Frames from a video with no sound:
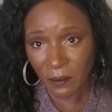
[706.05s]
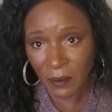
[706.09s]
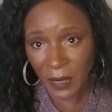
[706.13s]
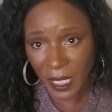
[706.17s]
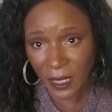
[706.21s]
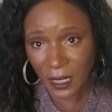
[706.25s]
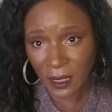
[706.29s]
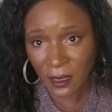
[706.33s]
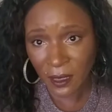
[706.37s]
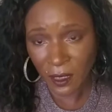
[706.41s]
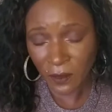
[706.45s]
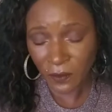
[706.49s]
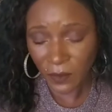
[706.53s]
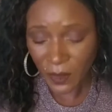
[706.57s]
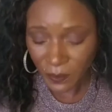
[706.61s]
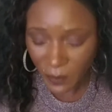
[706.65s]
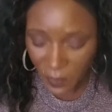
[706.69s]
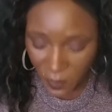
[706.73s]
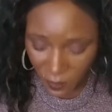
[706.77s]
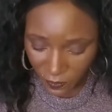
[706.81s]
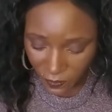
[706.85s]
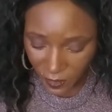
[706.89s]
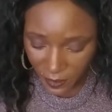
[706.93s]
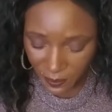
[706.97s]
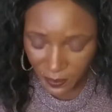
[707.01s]
makeup
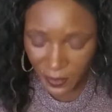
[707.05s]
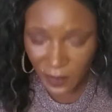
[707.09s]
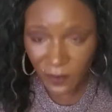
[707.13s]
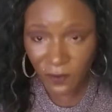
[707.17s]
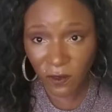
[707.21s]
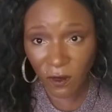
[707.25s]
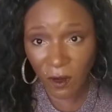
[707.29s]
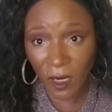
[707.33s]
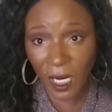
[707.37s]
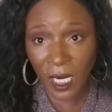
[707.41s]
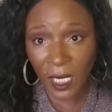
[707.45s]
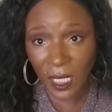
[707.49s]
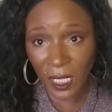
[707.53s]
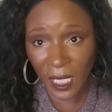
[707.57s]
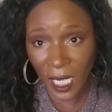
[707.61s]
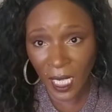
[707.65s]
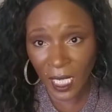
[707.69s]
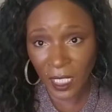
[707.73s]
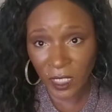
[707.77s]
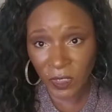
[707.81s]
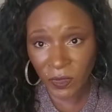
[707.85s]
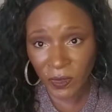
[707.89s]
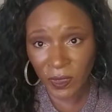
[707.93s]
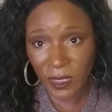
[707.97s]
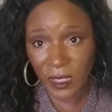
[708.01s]
remover before I
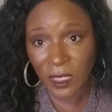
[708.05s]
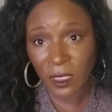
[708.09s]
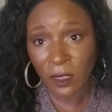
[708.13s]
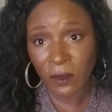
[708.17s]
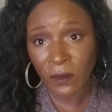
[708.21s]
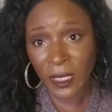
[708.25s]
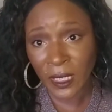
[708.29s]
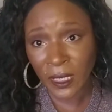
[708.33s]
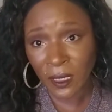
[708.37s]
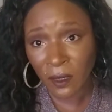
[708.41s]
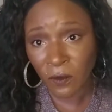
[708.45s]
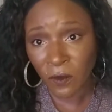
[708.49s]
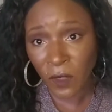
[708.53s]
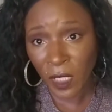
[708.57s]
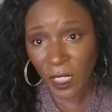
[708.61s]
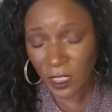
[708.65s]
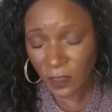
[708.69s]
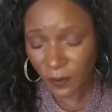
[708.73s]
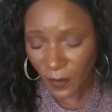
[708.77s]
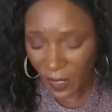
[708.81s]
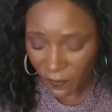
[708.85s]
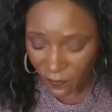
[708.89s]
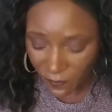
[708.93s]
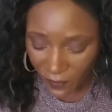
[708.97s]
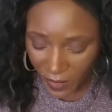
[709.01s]
actually go in and wash
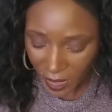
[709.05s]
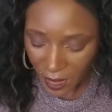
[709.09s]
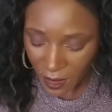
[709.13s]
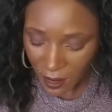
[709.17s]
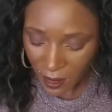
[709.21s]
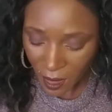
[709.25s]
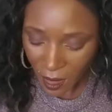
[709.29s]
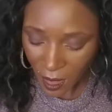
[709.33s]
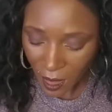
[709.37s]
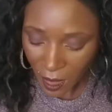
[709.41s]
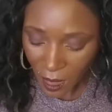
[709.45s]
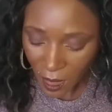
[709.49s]
my face.